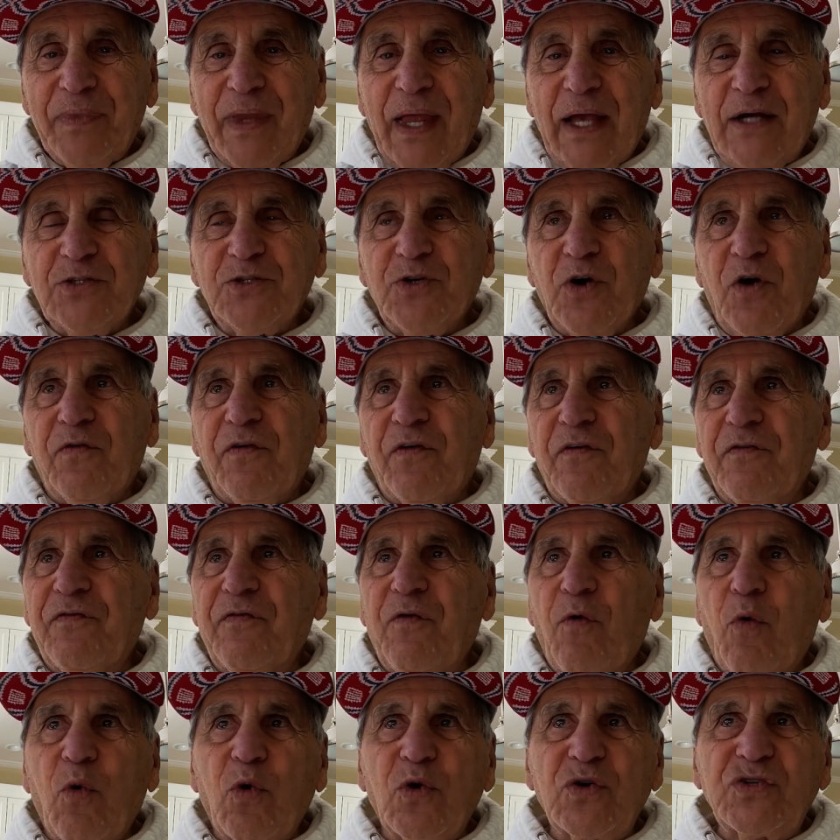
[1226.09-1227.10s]
So for
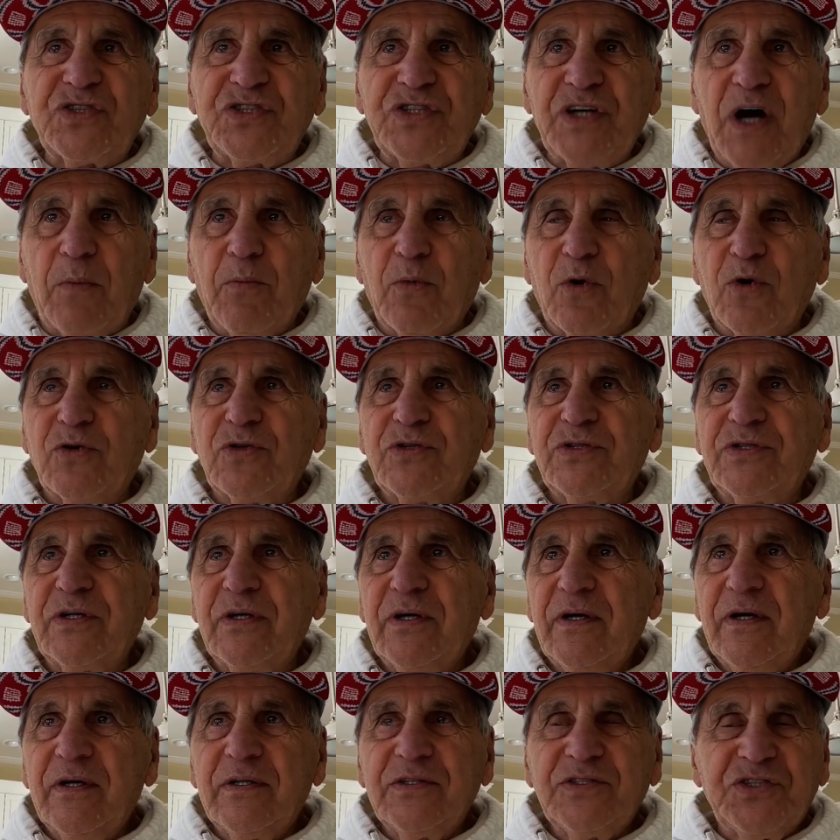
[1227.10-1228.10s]
4 summers,
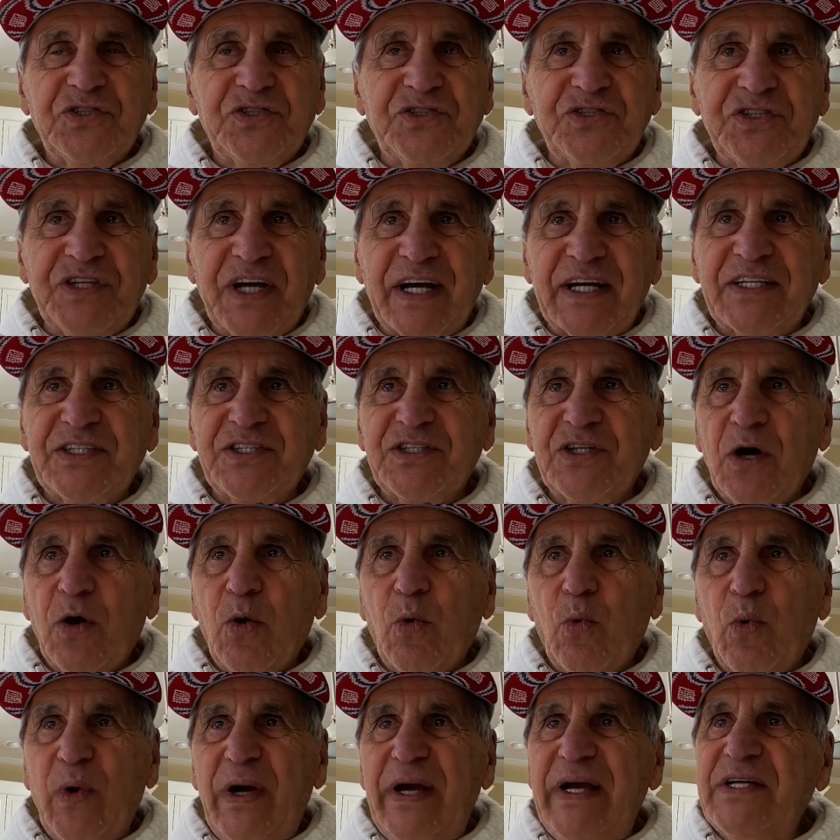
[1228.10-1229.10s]
6
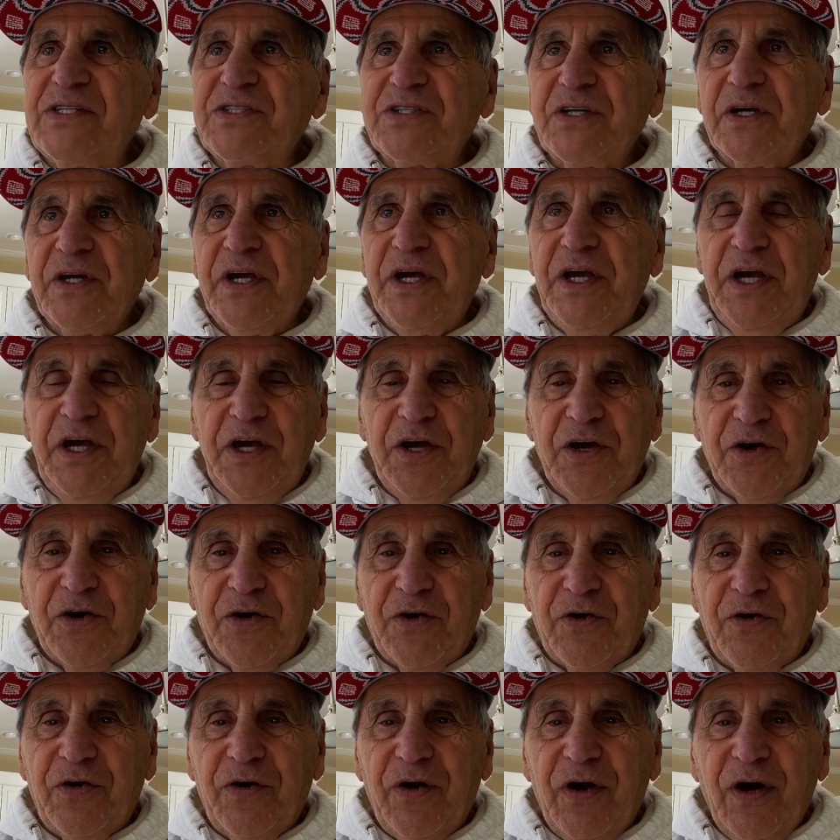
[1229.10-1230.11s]
weeks a
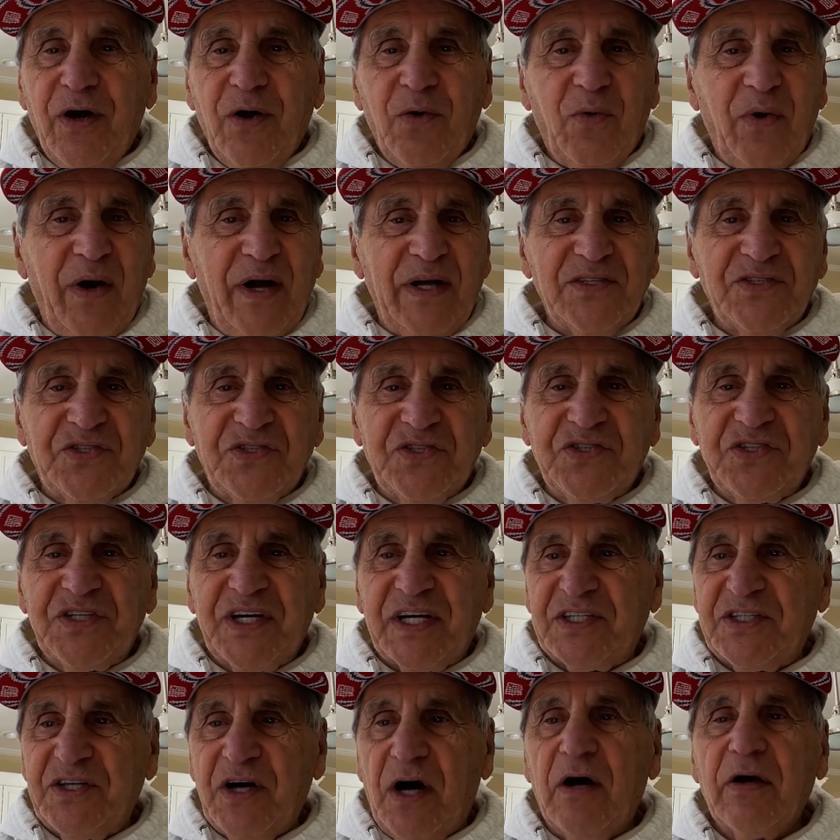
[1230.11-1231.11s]
year, we had
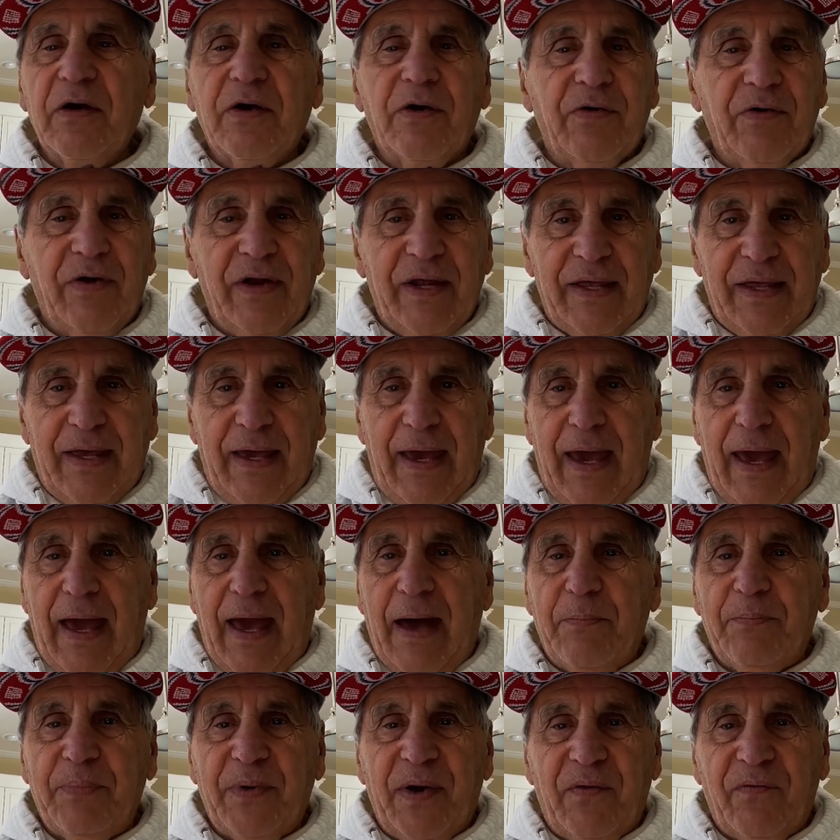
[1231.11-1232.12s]
600 at
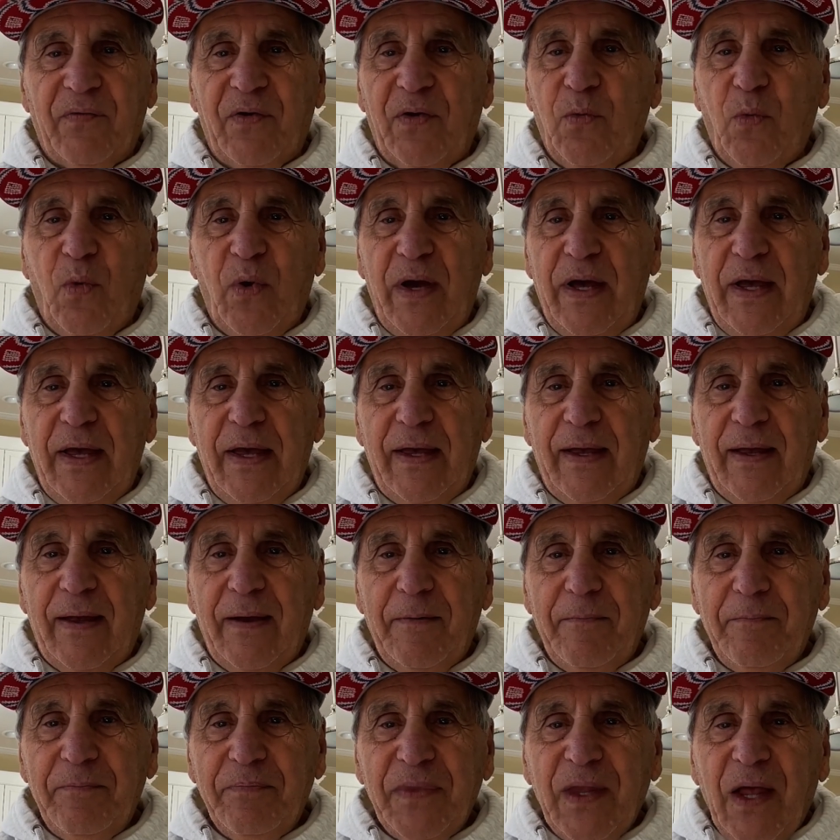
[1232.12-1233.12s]
camp every week.
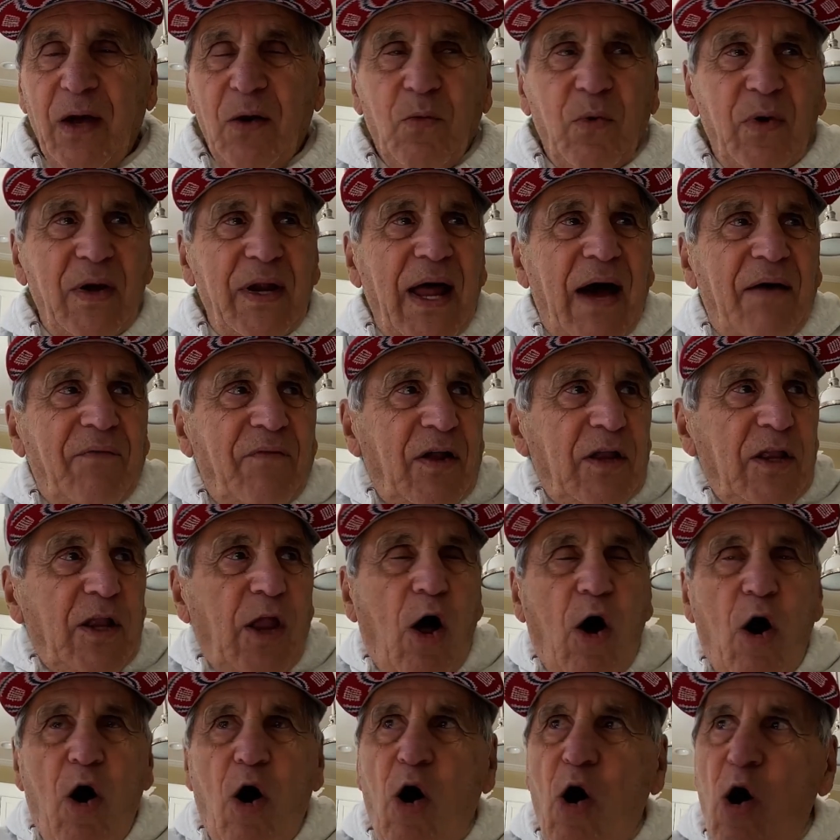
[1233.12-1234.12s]
We'd have a
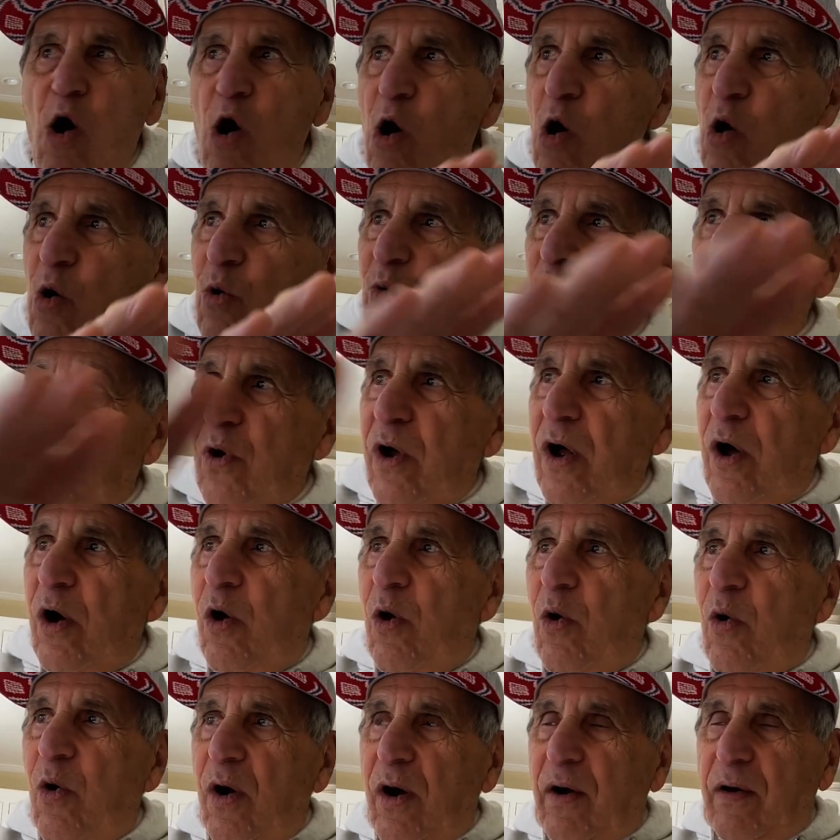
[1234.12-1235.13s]
long
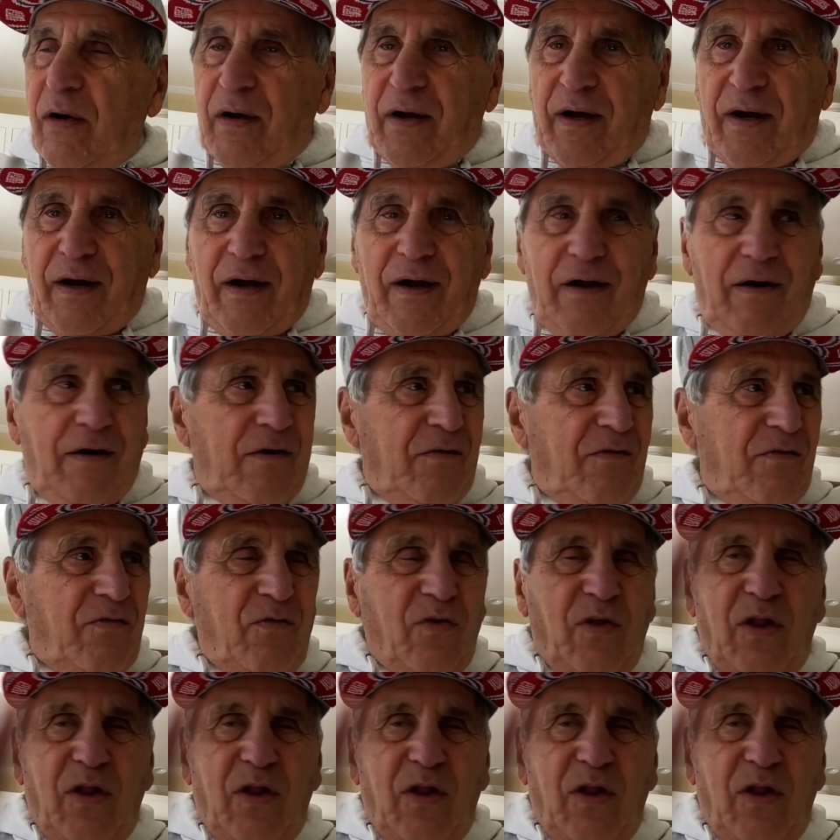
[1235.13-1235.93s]
row of